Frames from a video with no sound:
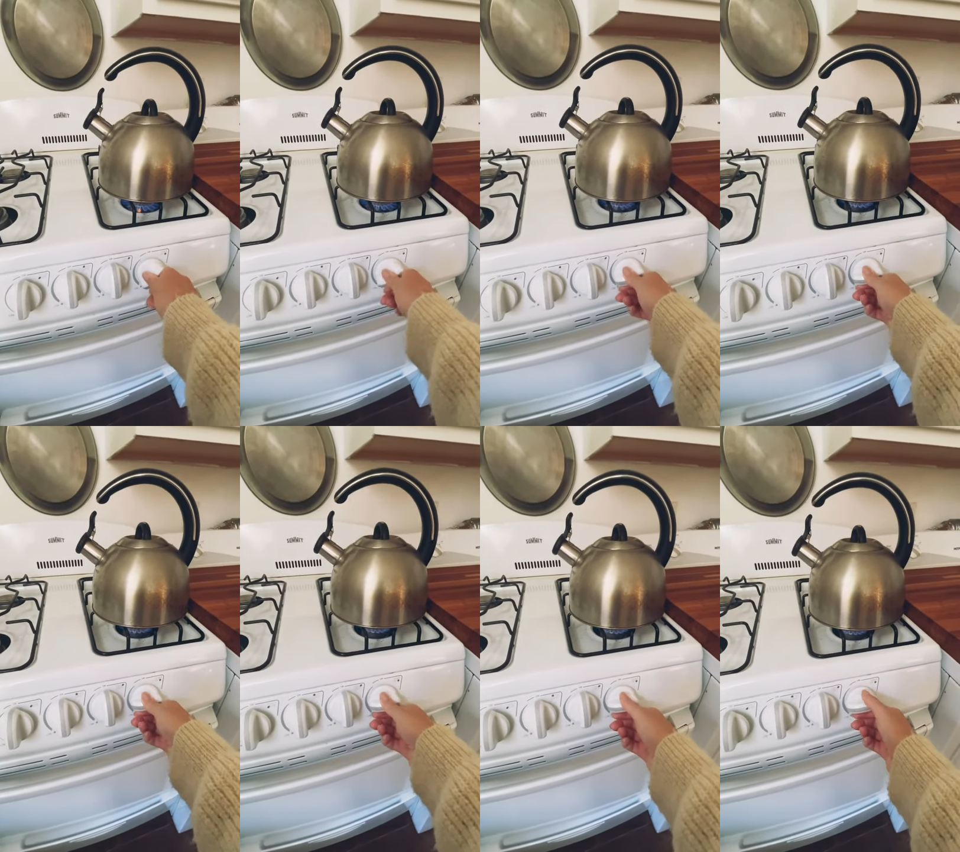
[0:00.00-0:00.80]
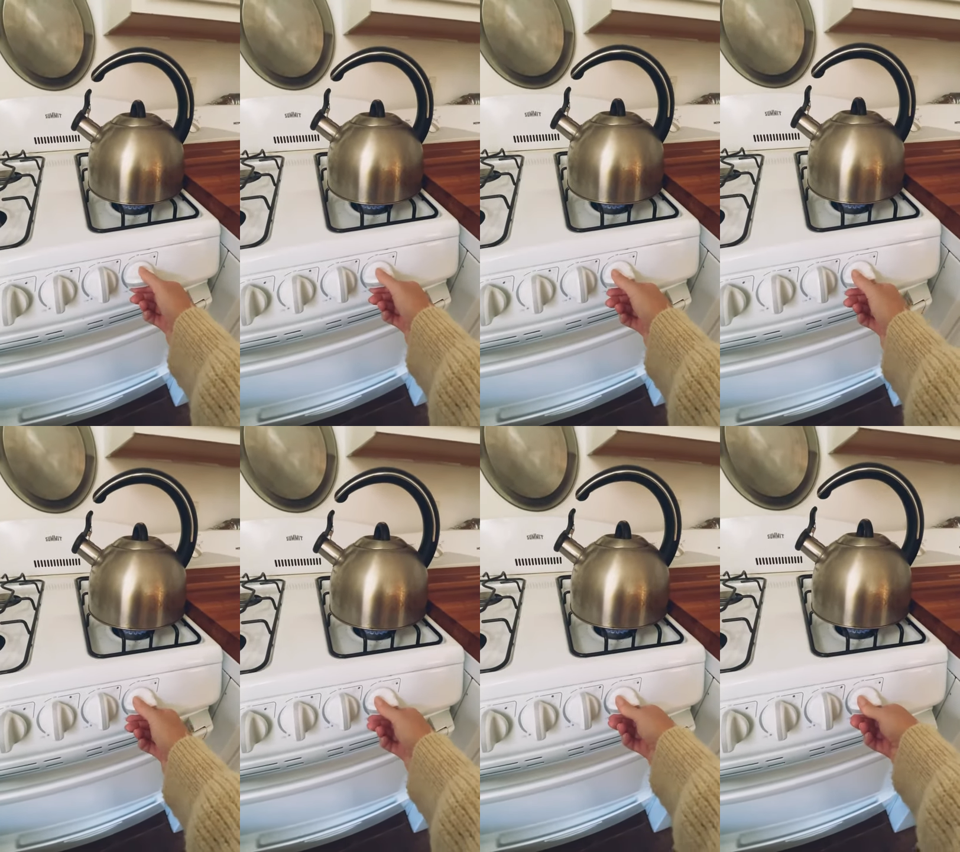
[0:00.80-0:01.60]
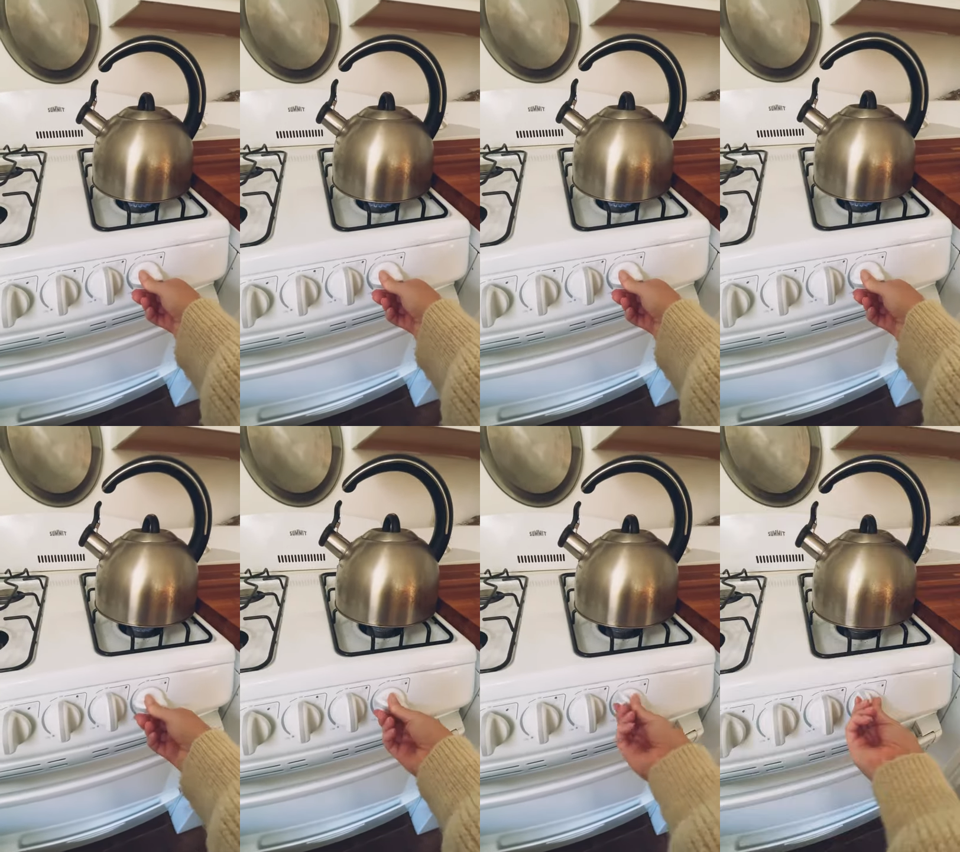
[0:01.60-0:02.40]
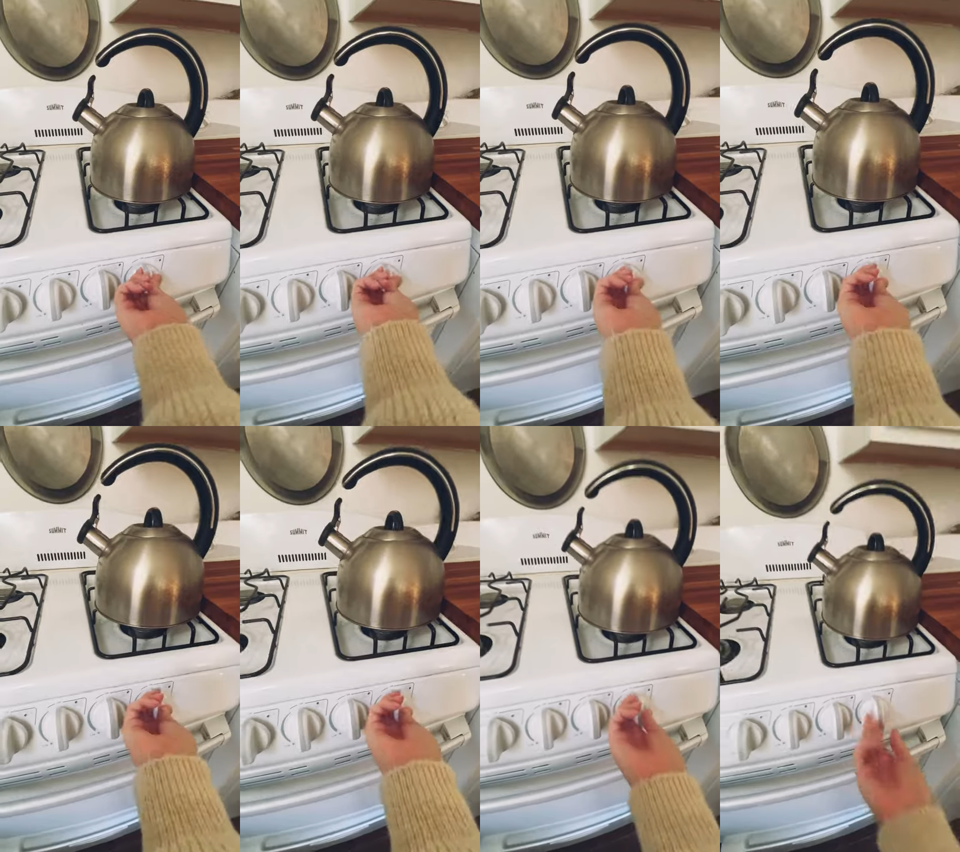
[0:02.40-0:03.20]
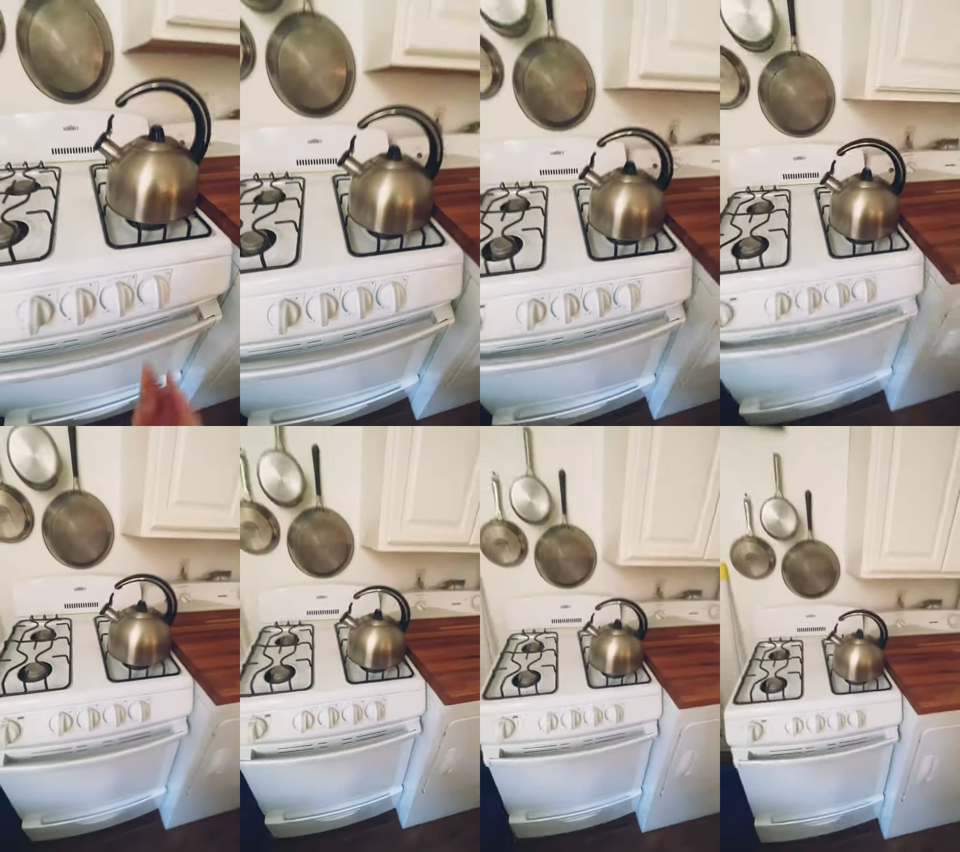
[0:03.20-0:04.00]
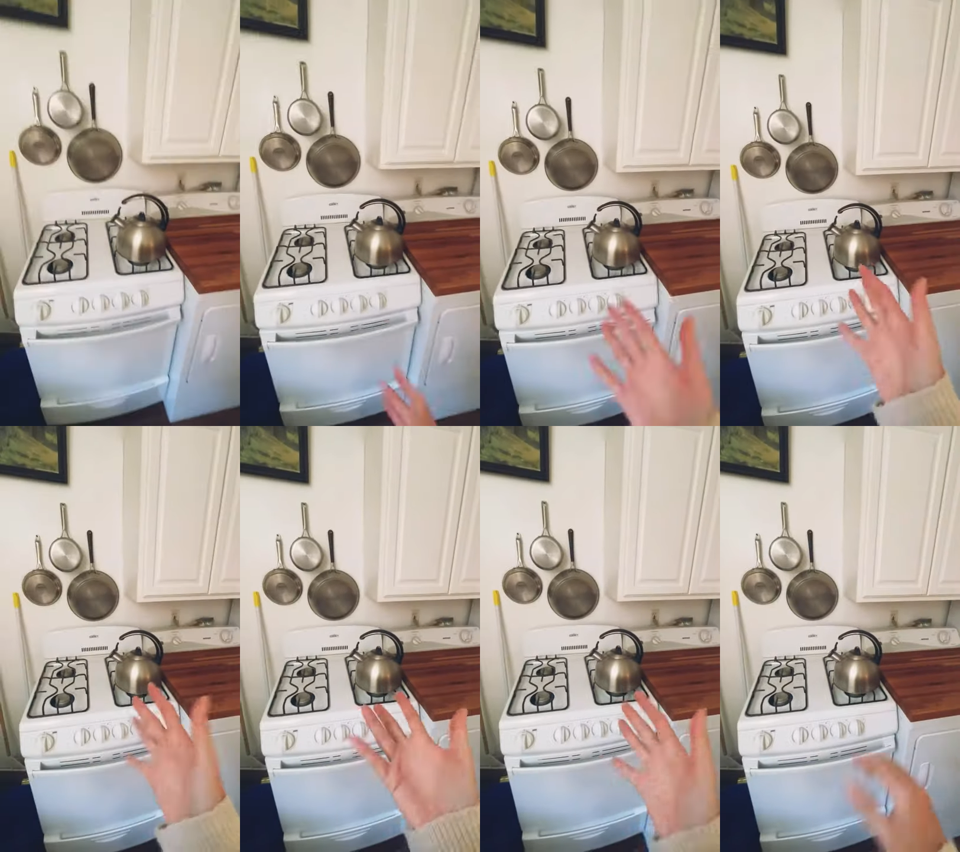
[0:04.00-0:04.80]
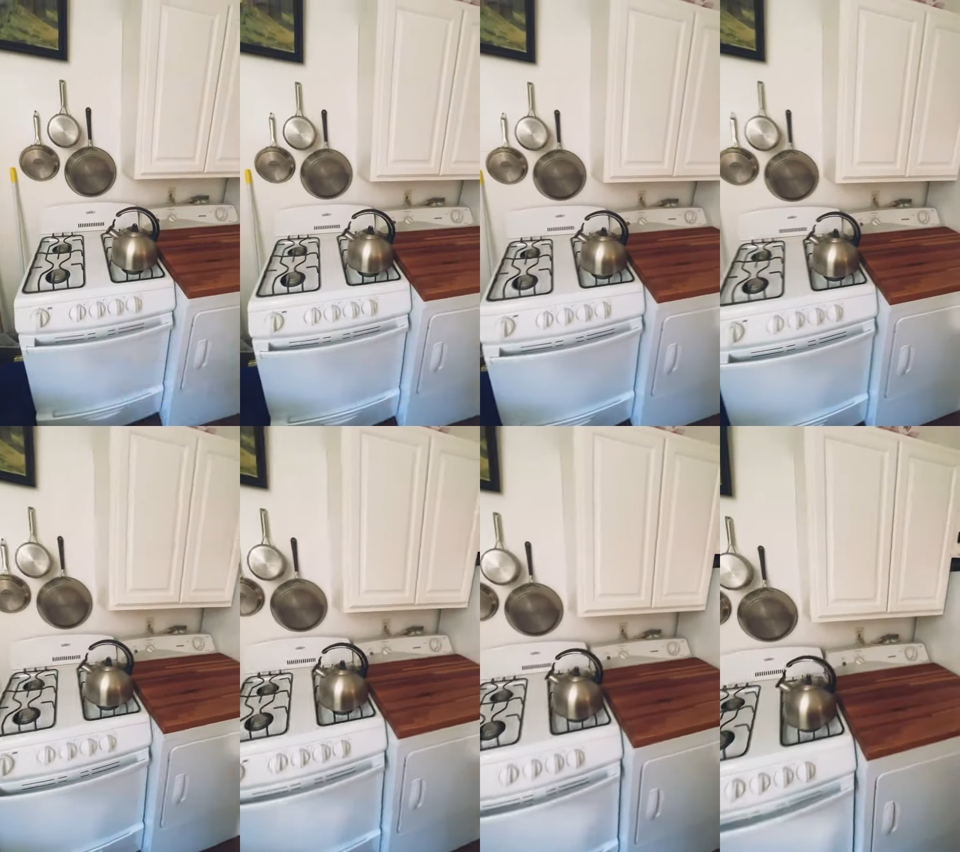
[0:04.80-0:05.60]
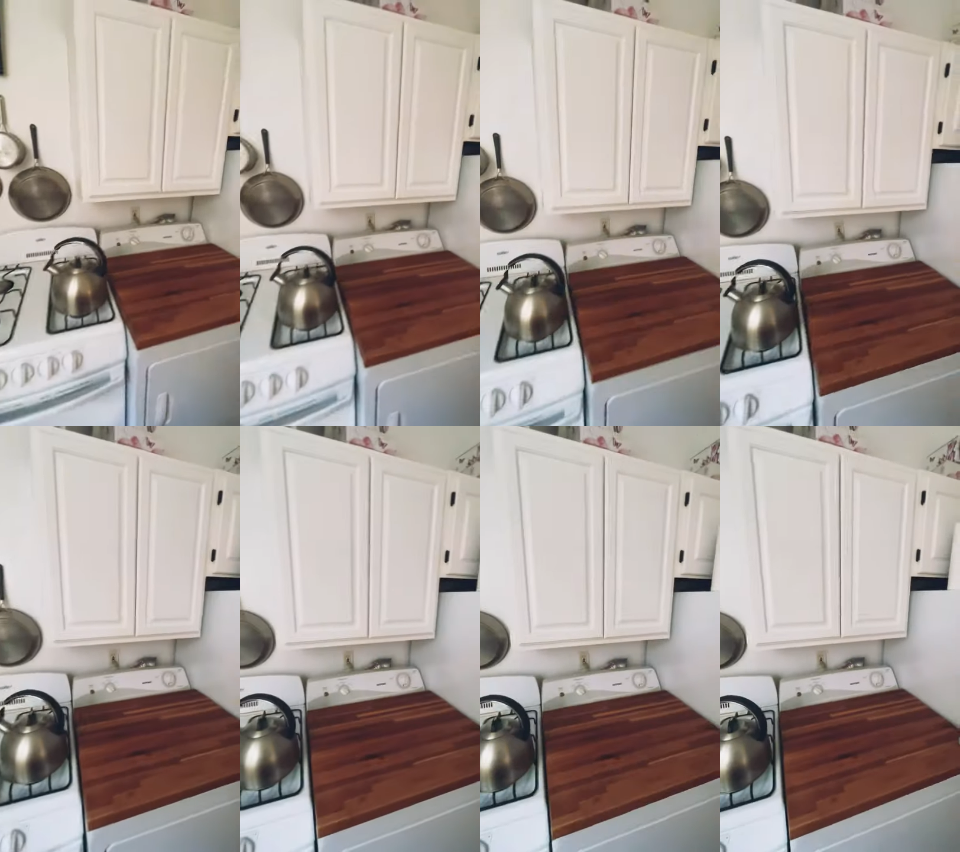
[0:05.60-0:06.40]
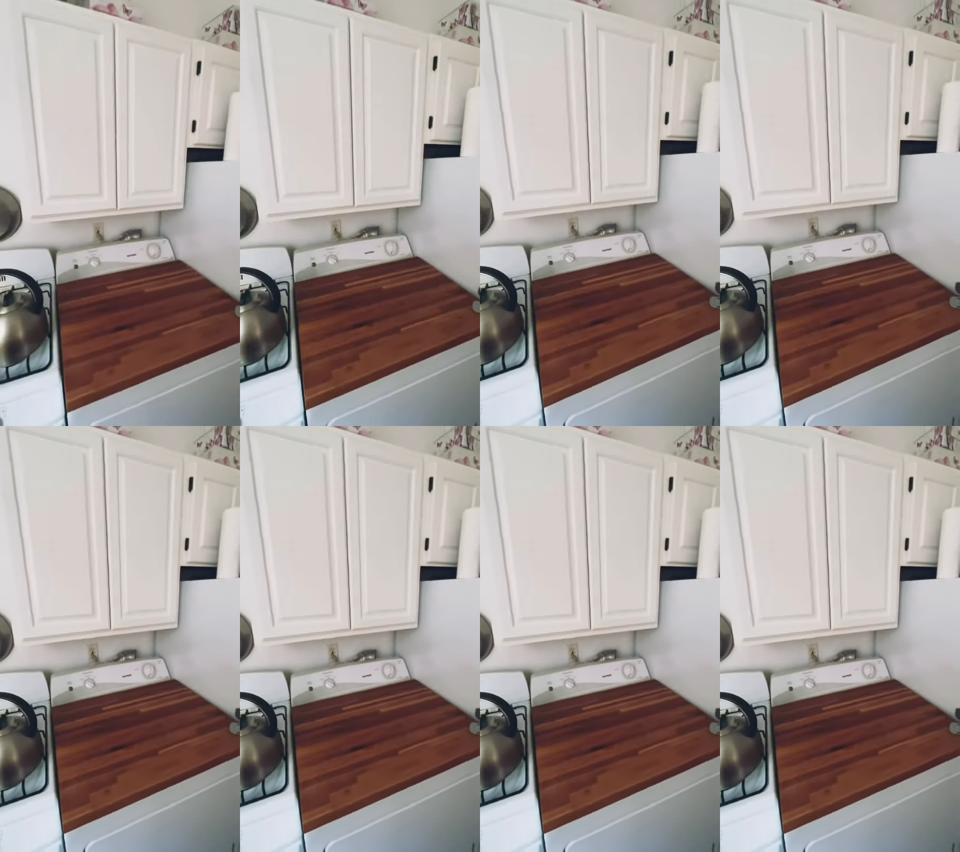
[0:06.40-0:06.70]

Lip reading: Nobody's mouth can be seen.